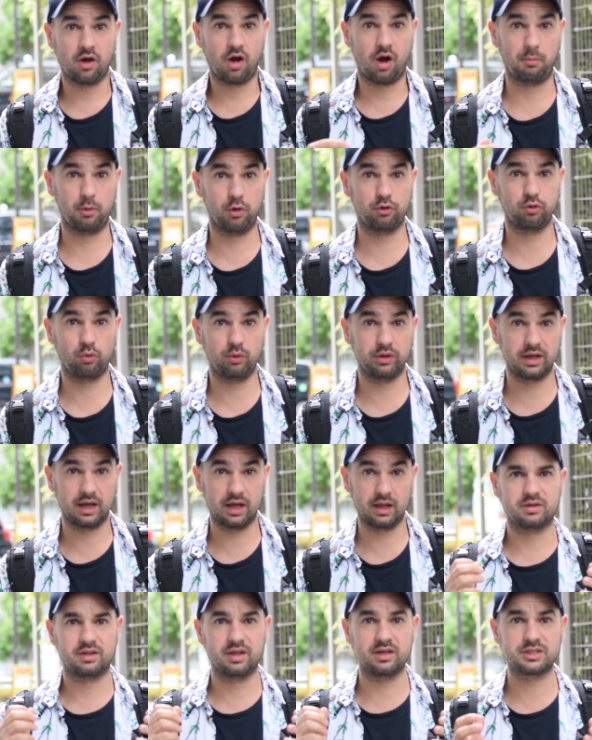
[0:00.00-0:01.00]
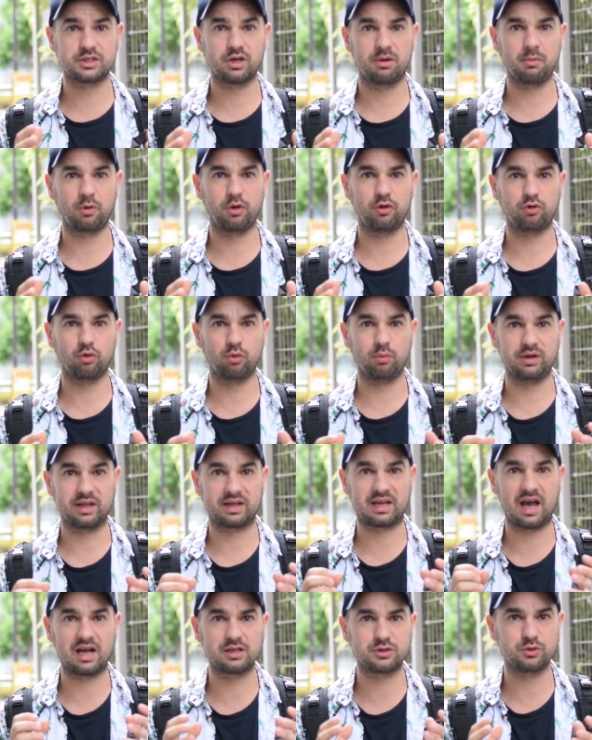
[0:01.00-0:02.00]
I'm gonna do it again. This time I'm gonna do it with the
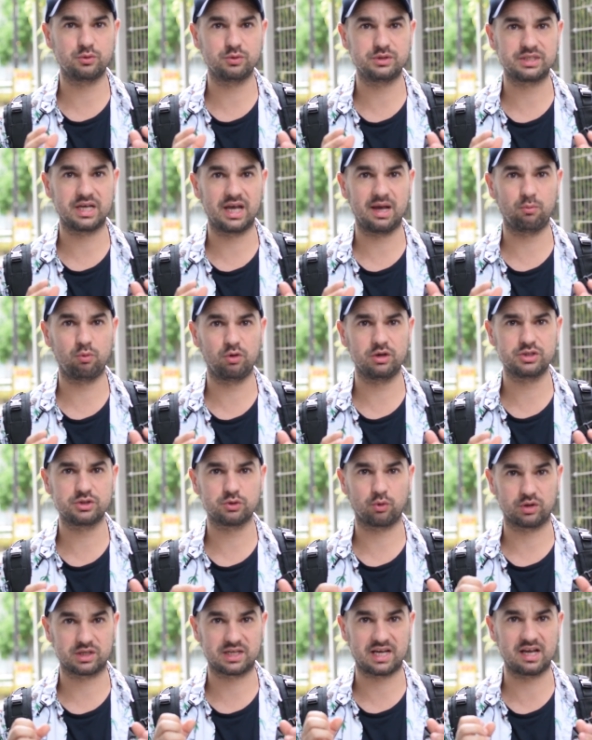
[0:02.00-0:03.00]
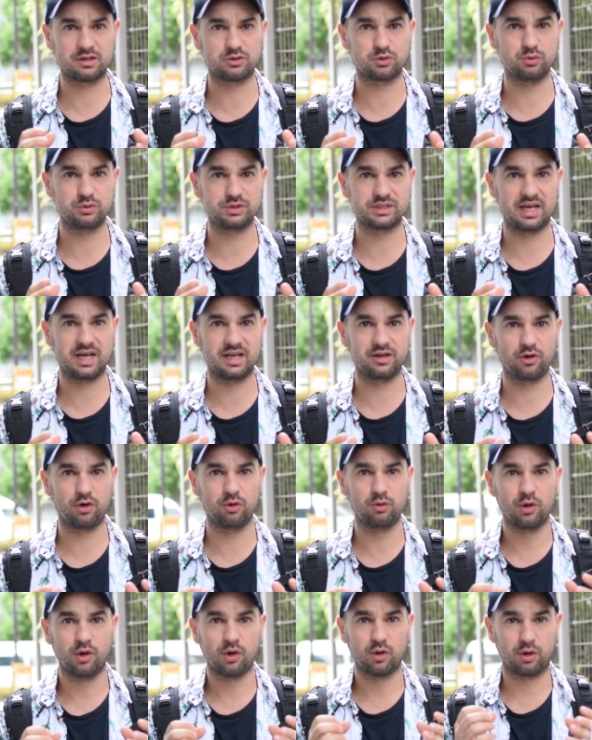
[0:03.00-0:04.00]
katsu sandwich or the katsu
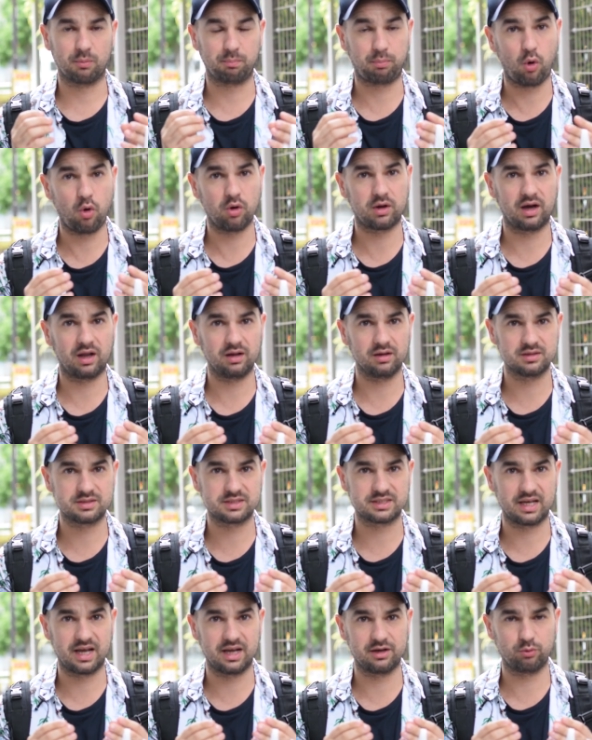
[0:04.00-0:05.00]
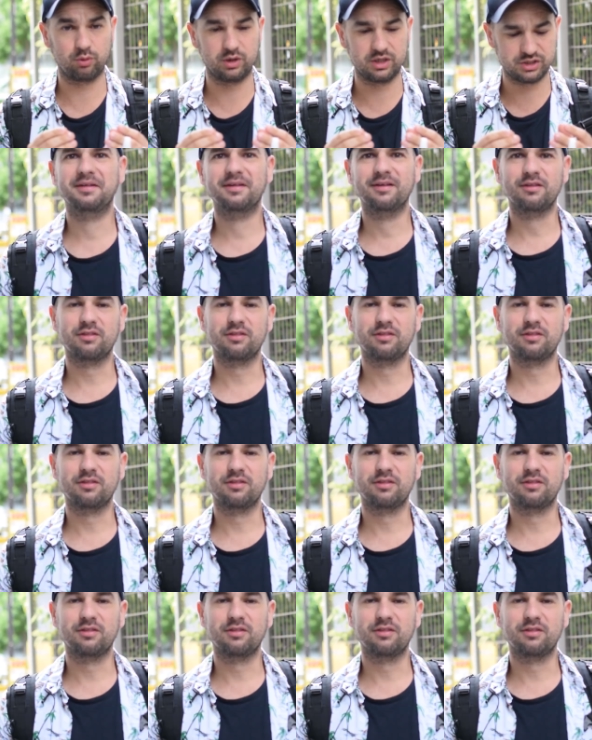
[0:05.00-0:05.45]
sando, the pork cutlet sandwich.